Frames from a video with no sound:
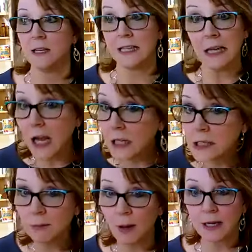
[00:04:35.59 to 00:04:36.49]
did i
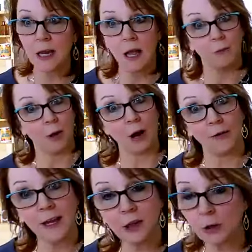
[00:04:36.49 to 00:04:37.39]
steal money how could
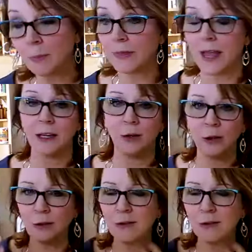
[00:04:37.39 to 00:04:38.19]
they interpret that you you,